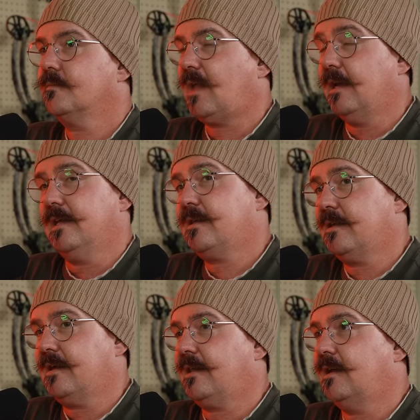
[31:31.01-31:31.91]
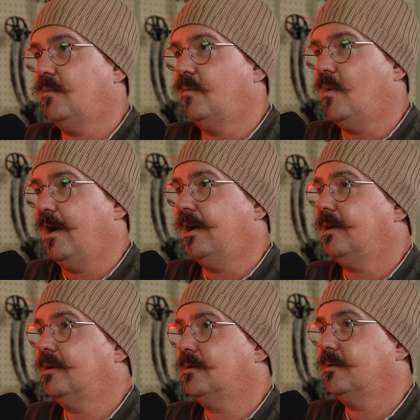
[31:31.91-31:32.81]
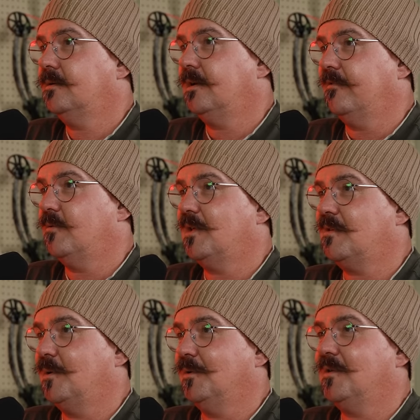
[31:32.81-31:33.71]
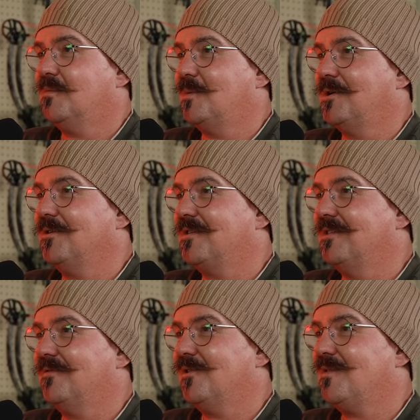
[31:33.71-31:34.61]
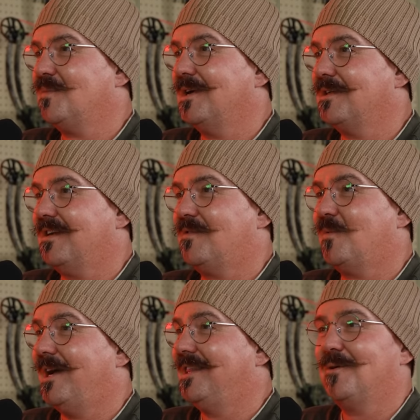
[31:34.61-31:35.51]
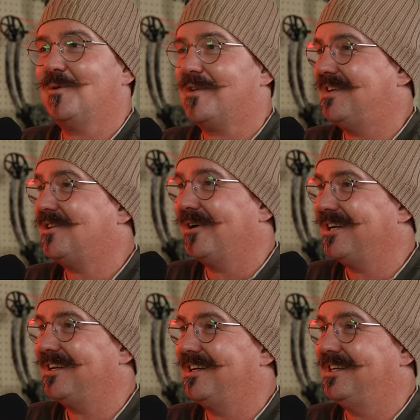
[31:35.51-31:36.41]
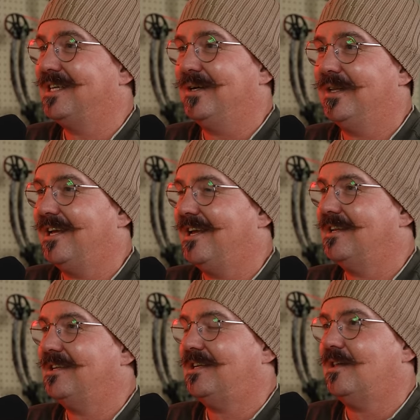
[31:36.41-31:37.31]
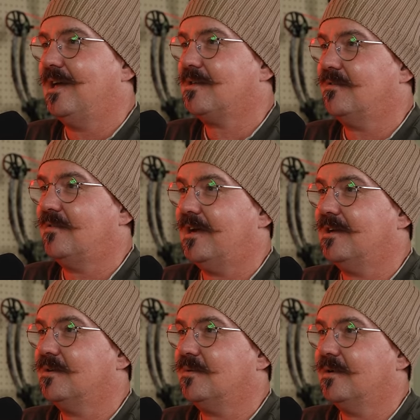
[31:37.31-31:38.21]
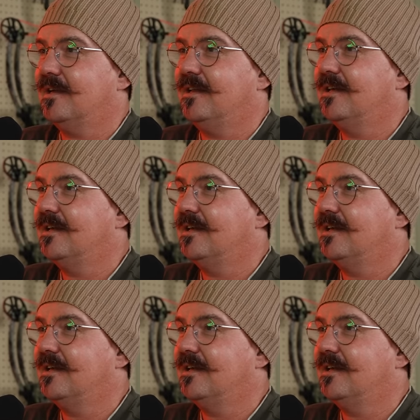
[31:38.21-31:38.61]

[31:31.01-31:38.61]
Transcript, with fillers: And that's exactly why governments built those bunkers in the first place. That's why they were secret until right. they get declassified, right?